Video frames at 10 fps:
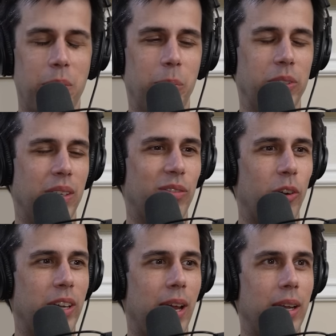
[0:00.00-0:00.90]
people need a
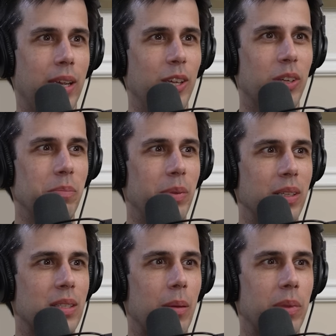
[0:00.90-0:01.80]
4090. You yeah. can
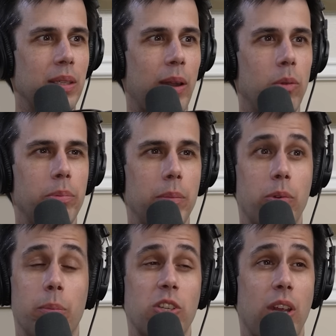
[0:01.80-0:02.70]
build something that will play
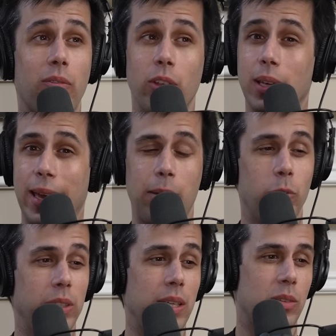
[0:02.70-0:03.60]
pretty much every game
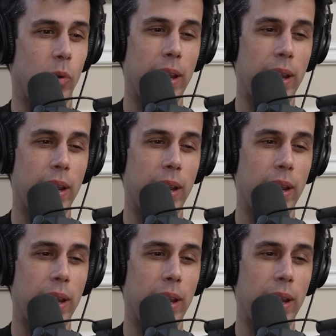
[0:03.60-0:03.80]
released